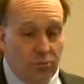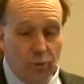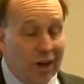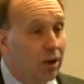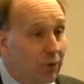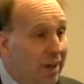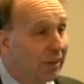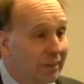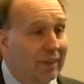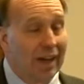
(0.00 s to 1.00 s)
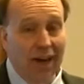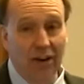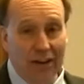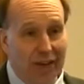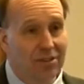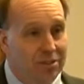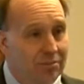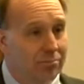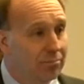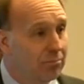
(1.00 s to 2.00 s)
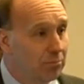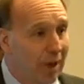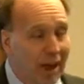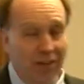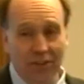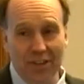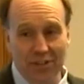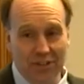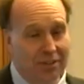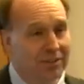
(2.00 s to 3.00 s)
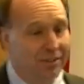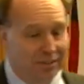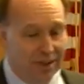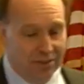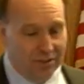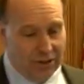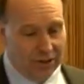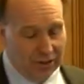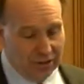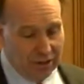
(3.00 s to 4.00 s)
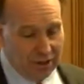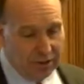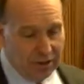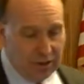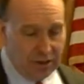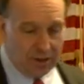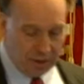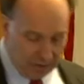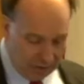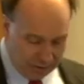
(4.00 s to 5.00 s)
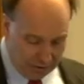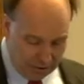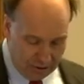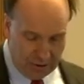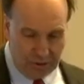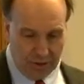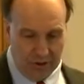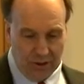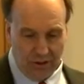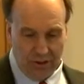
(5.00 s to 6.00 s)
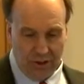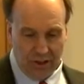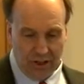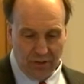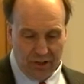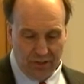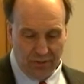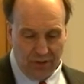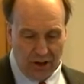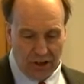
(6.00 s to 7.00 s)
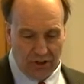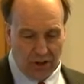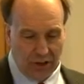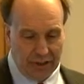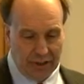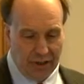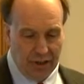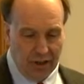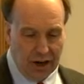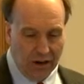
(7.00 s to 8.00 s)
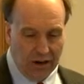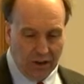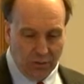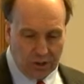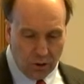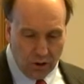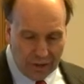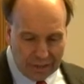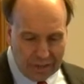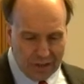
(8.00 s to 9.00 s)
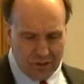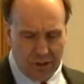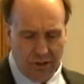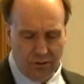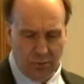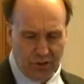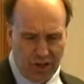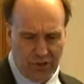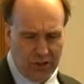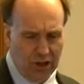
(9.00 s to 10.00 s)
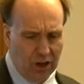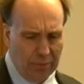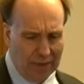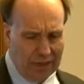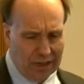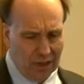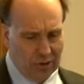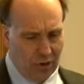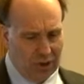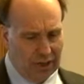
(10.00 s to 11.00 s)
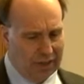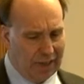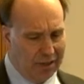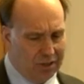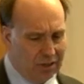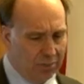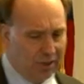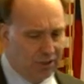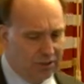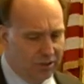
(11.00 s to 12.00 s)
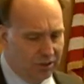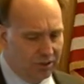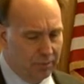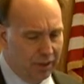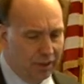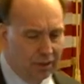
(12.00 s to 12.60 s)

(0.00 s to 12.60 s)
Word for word: we're not waiting to get our next batteries necessarily, right? Uh, uh, they're increasing fairly slowly. Aerial recording density, which I used to call magnetic recording density, but it's since been